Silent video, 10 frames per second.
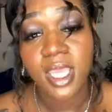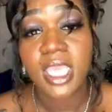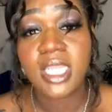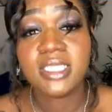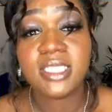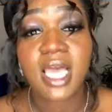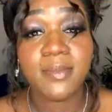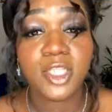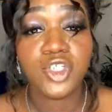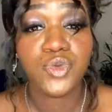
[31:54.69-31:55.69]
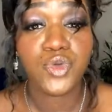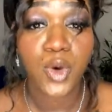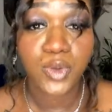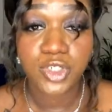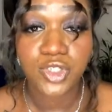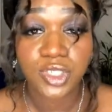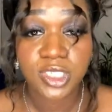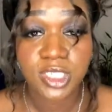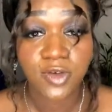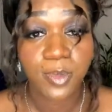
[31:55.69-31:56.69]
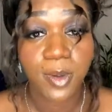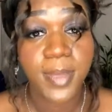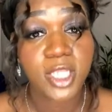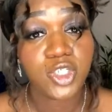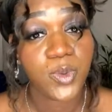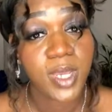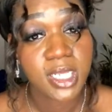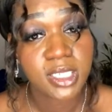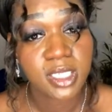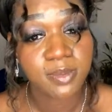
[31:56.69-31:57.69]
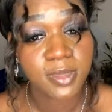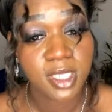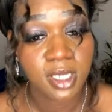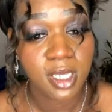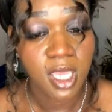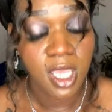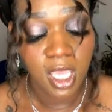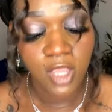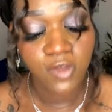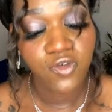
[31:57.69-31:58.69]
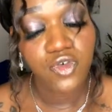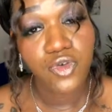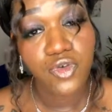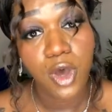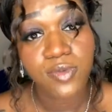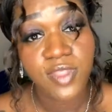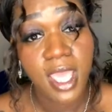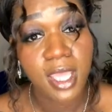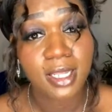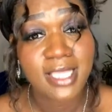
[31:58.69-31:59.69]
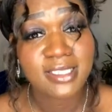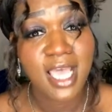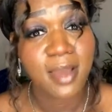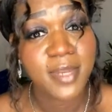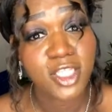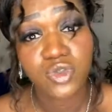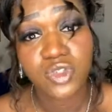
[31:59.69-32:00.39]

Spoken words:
Anytime that you notice yourself perpetuating something, if you know that the last time that you